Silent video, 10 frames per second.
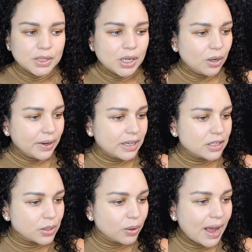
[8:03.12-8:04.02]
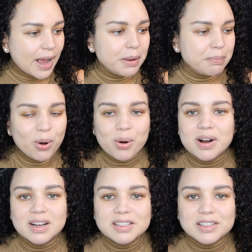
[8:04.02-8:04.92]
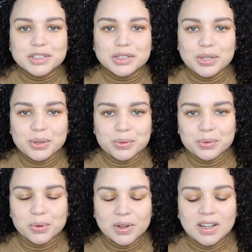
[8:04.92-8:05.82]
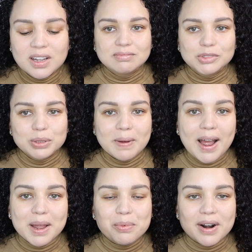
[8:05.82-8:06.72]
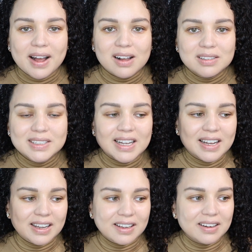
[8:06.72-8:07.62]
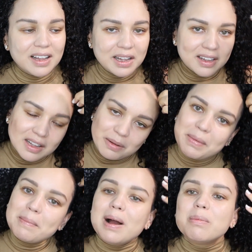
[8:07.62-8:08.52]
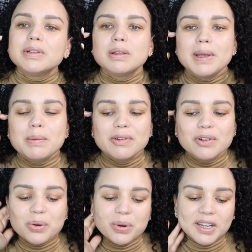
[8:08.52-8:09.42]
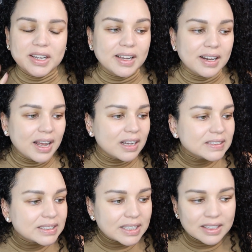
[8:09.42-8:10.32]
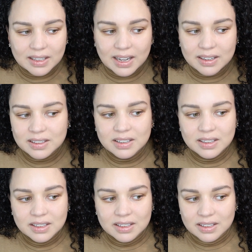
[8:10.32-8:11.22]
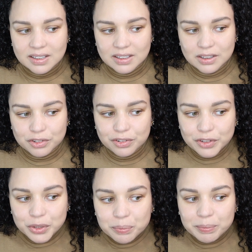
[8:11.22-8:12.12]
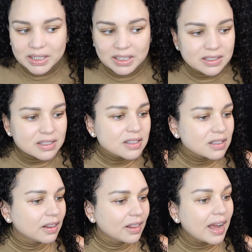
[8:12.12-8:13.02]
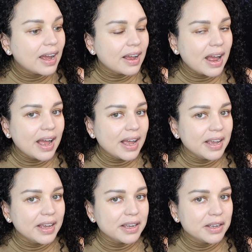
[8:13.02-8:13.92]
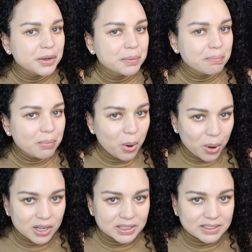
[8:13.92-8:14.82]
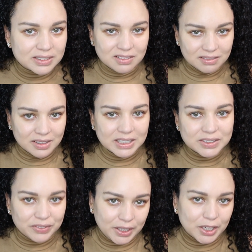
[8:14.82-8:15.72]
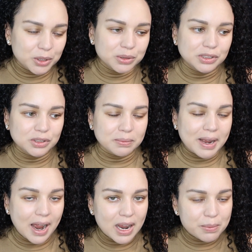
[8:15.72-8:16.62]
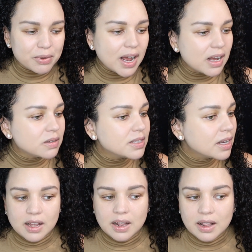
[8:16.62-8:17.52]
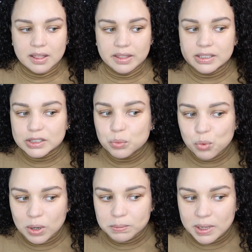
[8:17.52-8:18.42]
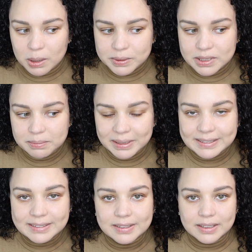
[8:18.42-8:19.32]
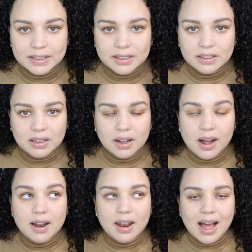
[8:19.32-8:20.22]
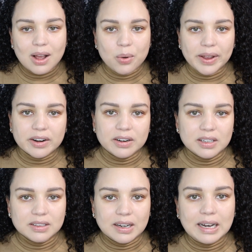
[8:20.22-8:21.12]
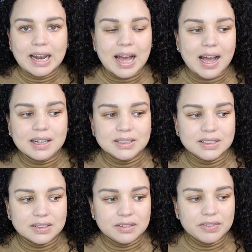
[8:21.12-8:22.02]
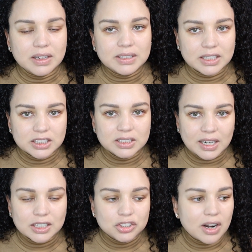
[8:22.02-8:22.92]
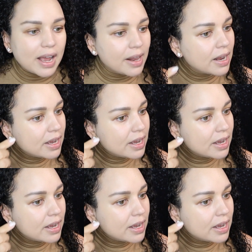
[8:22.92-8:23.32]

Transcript: Okay, so I paused to do my eyebrows and help my mom with the baby real quick. And I have to say that in the few minutes that I paused this video to do my eyebrows, this warmed up to my skin a lot quicker than the last foundation that I tried.